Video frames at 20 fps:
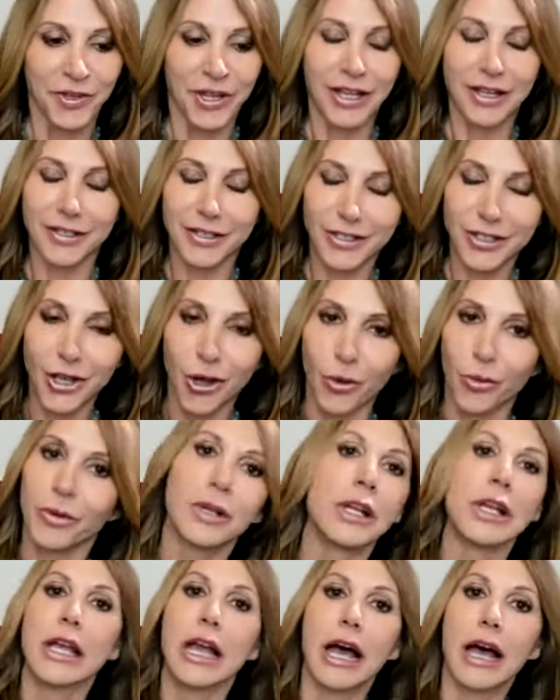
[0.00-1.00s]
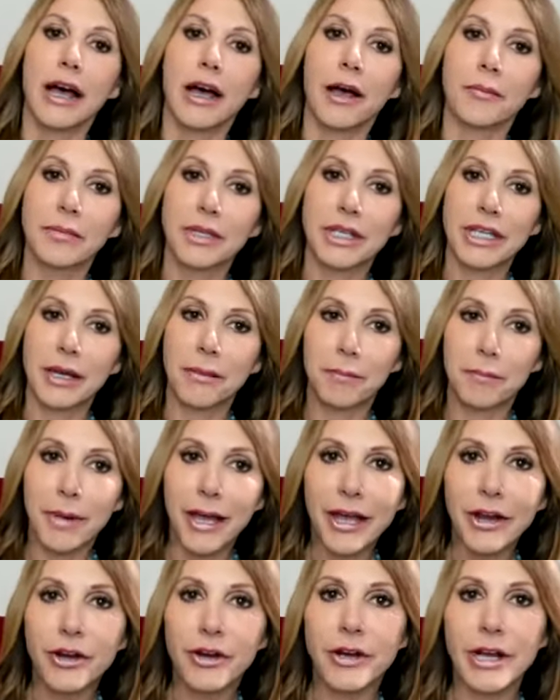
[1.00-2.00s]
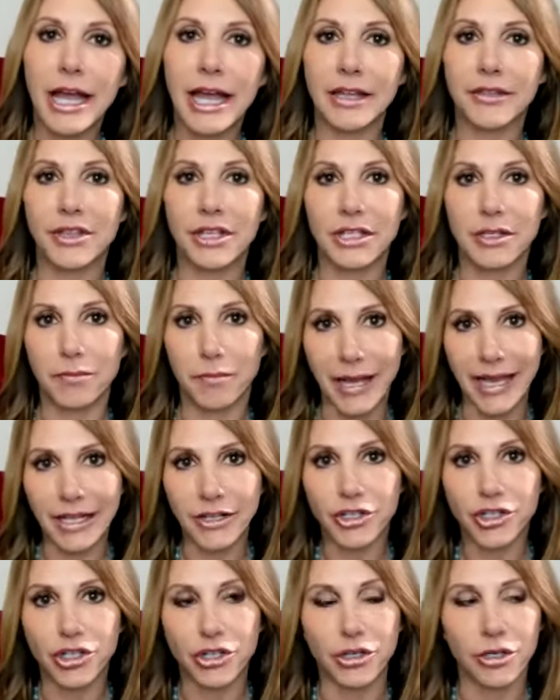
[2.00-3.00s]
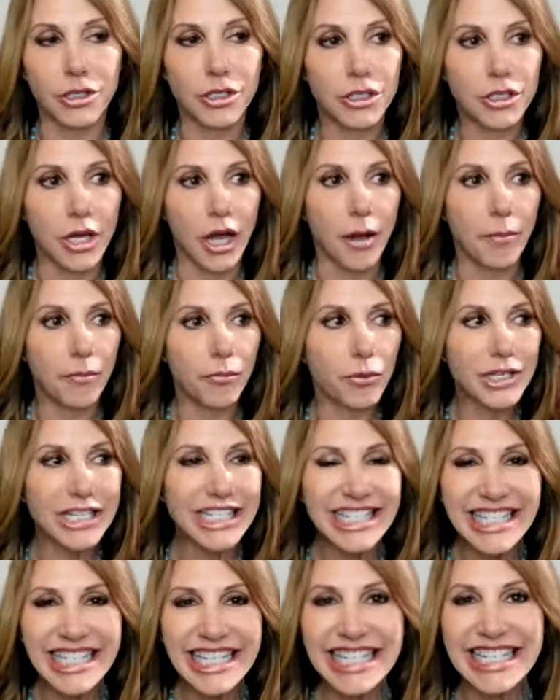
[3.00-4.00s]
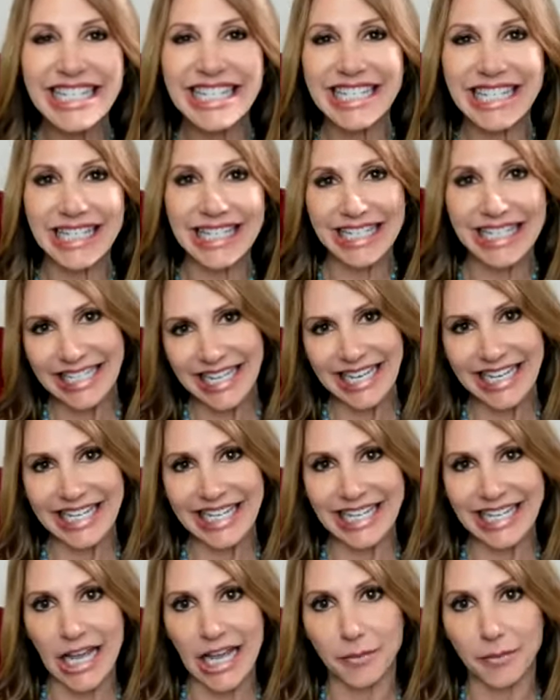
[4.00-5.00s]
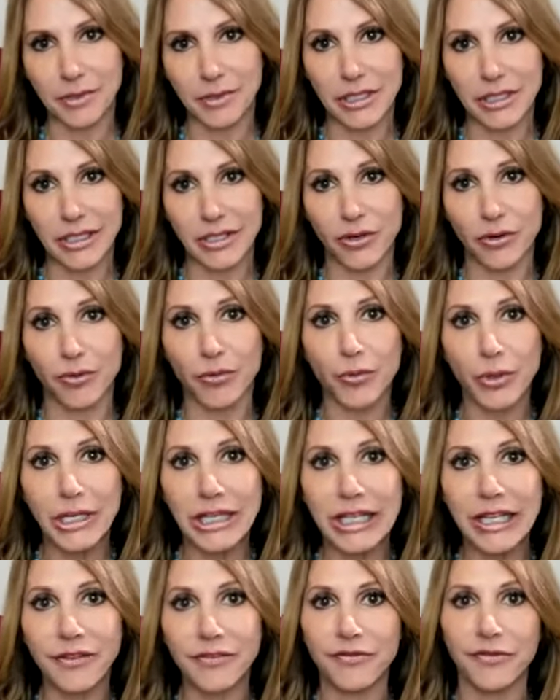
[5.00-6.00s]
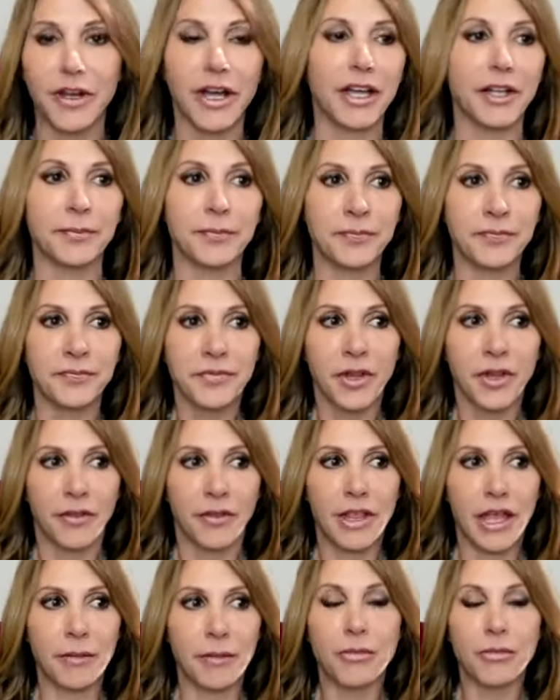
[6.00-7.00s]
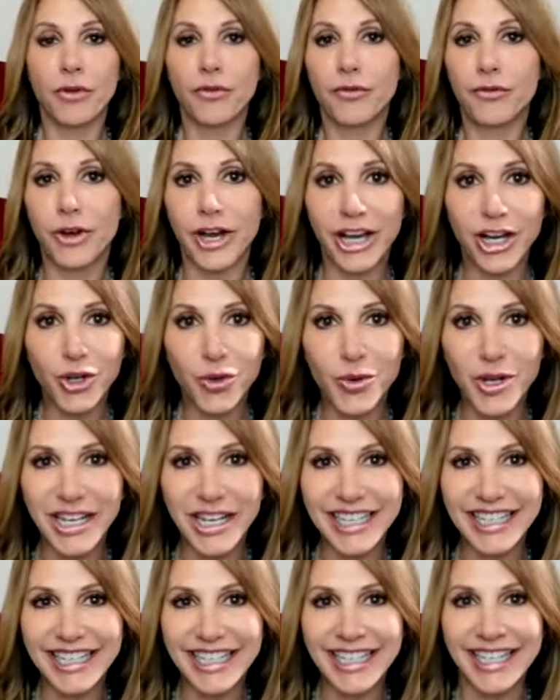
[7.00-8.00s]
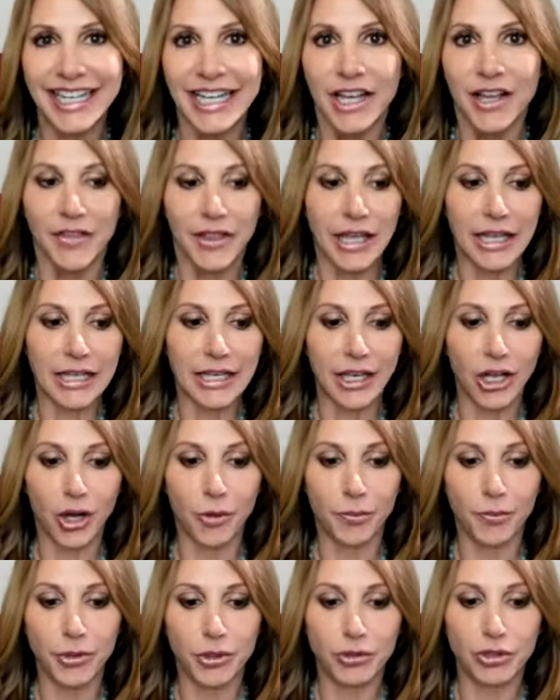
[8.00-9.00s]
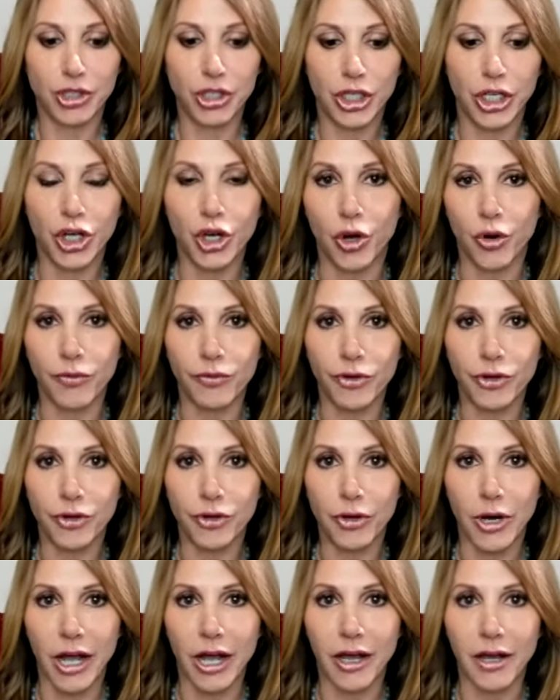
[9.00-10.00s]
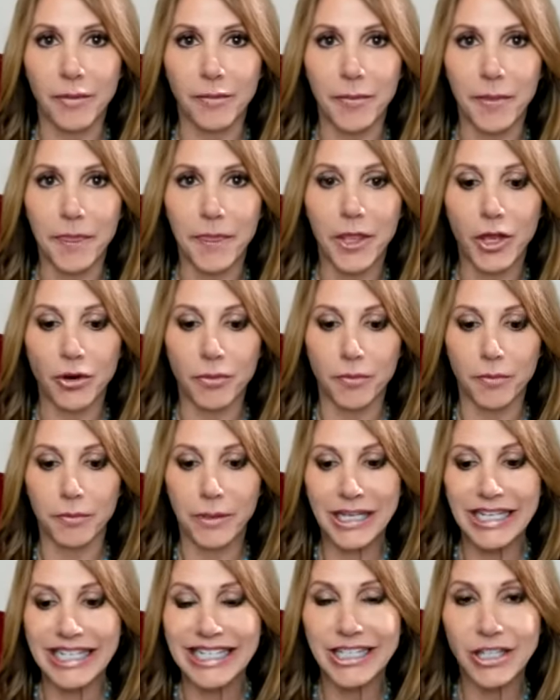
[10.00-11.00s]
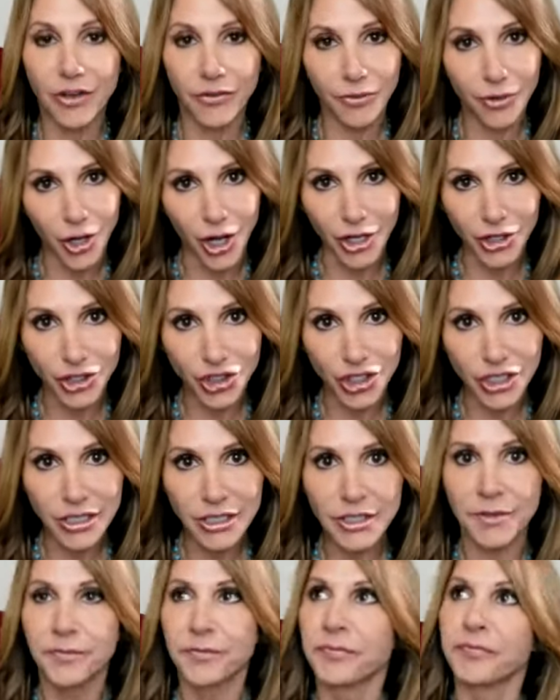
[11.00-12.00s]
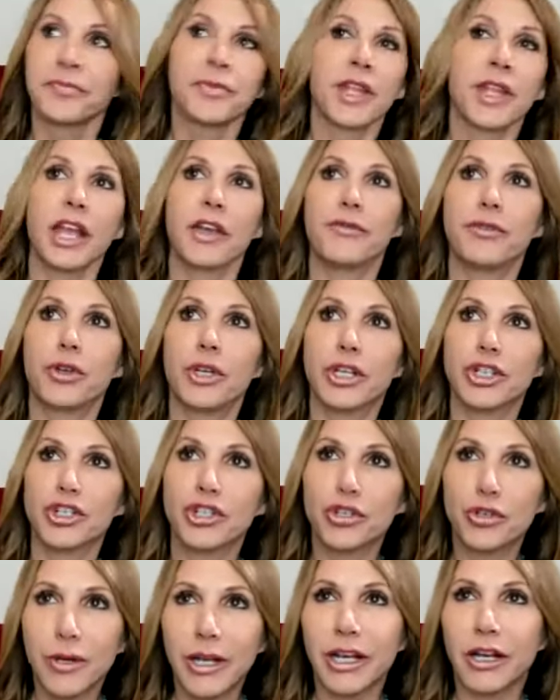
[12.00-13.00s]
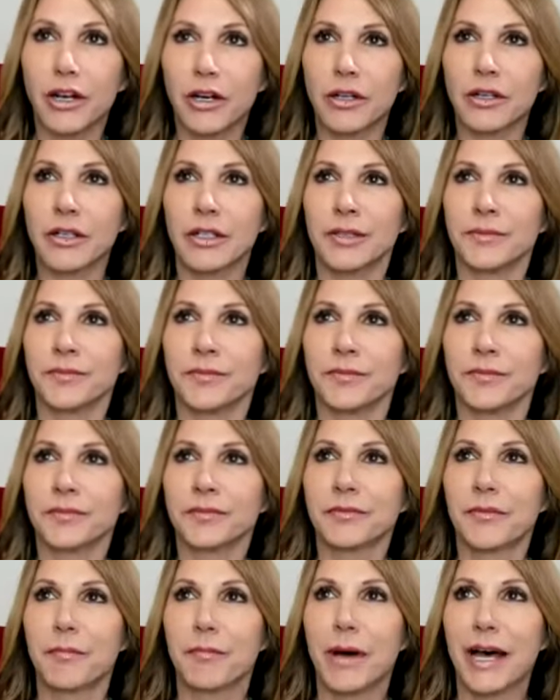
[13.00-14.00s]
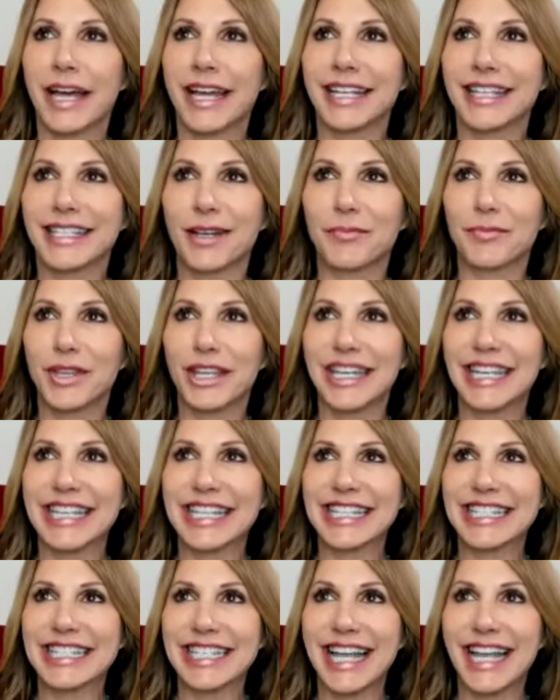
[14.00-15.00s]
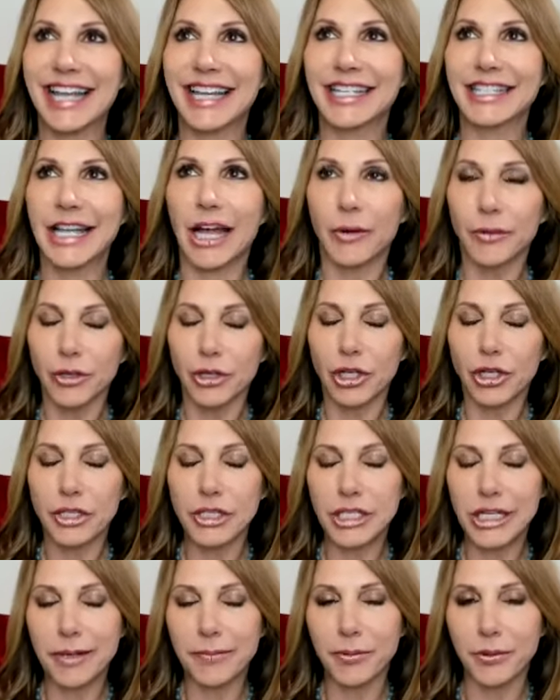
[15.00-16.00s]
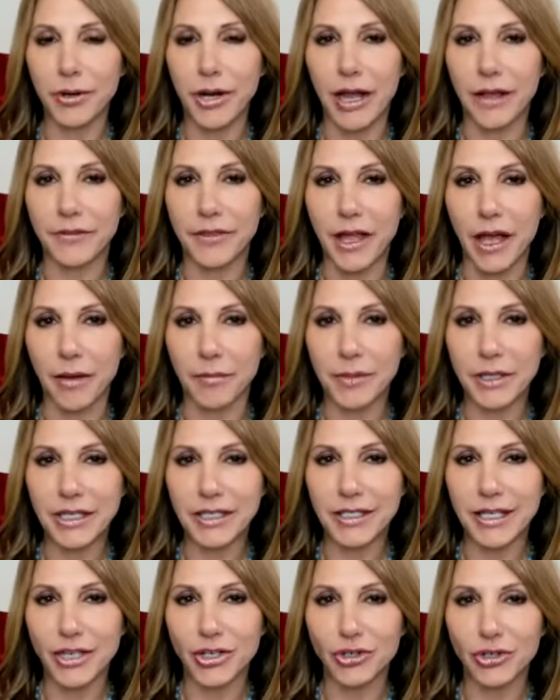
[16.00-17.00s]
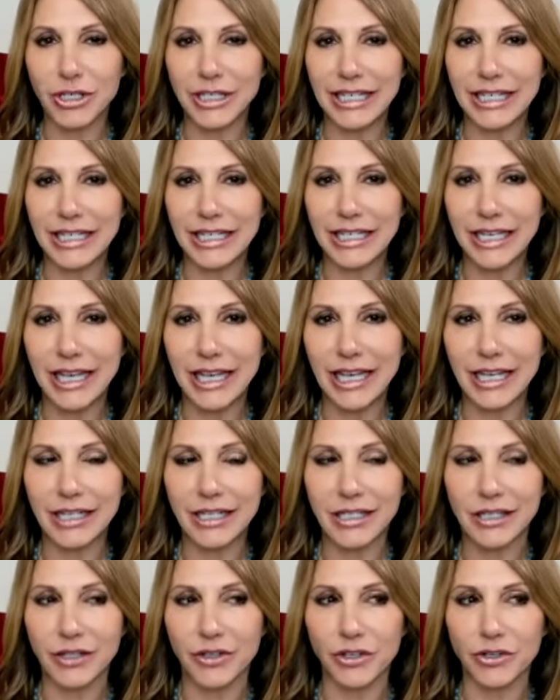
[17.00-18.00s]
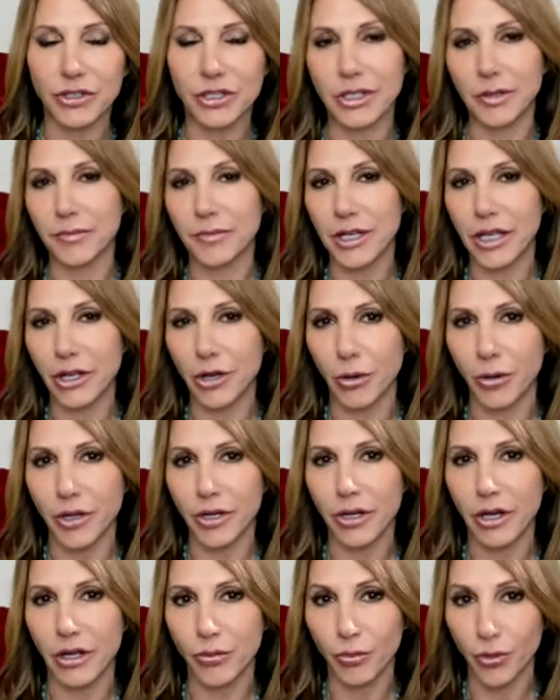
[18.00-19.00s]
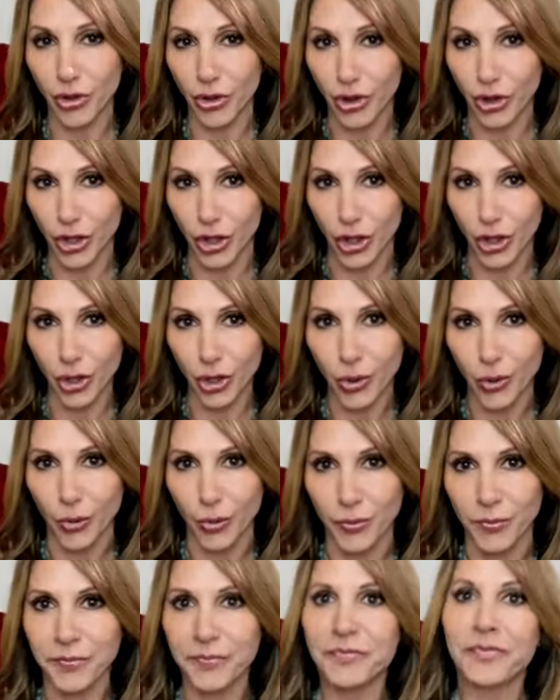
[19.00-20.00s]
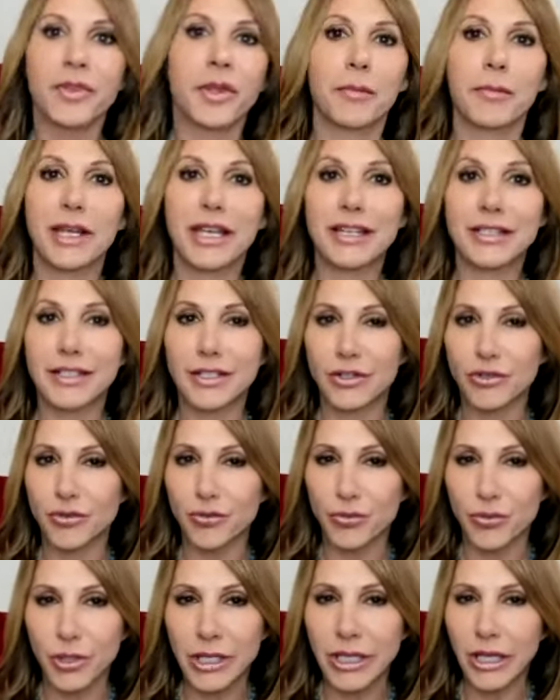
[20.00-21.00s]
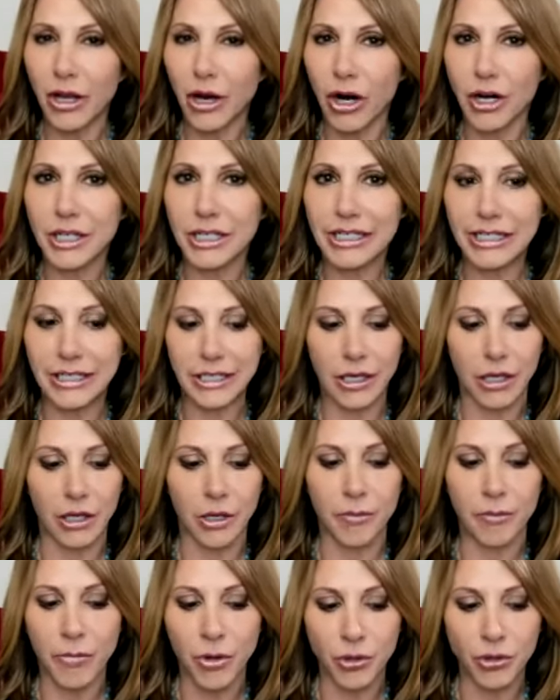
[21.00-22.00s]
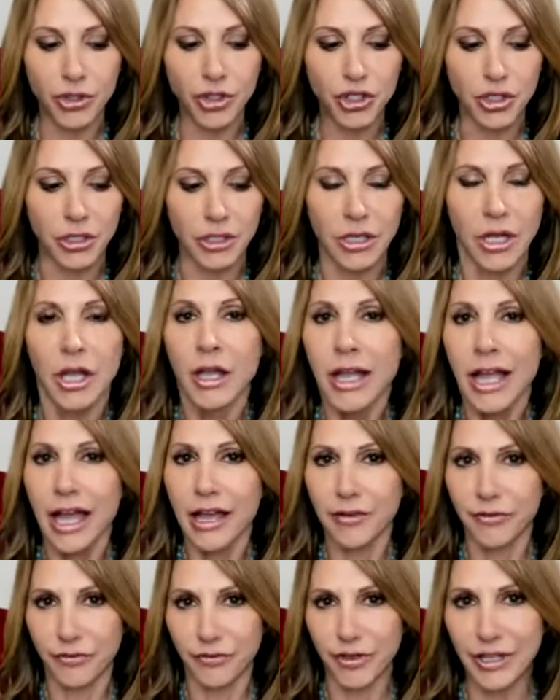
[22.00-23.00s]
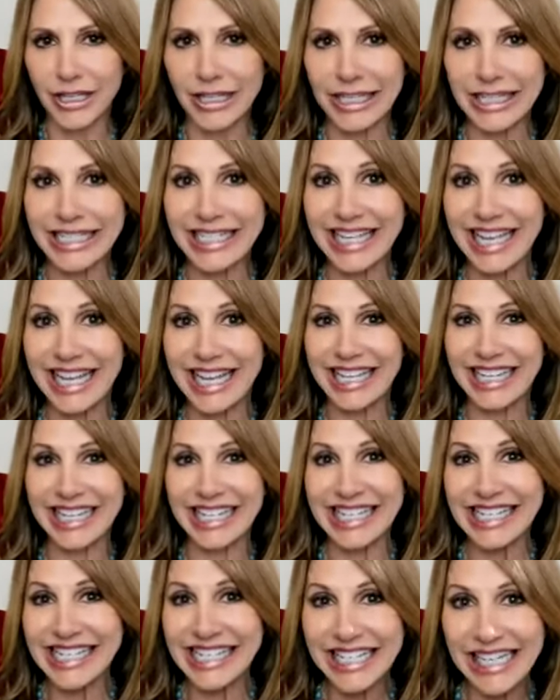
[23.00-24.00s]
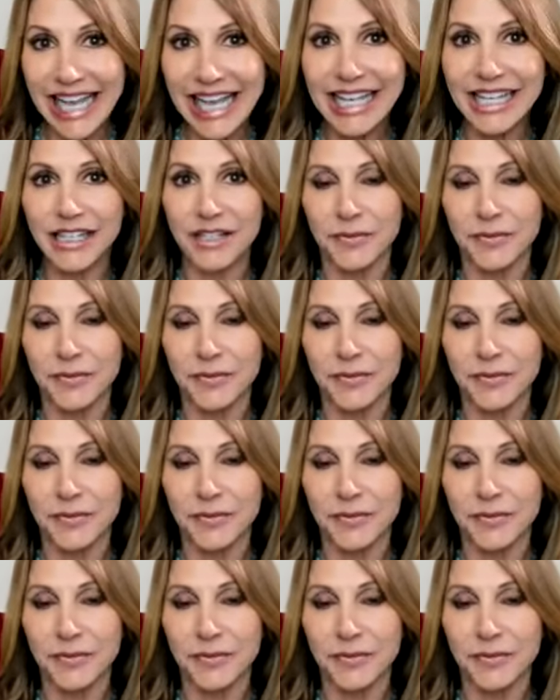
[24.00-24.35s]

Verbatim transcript: And so um, get better at this banter. Stop resisting the dating apps, because they're really fun. They move very quickly. They can help you to get over um, your being self-conscious. If you get triggered by something he says, I would look deeper at that, because that usually indicates that there's something going on with you, because it's really hard to tell emotion and feelings and intent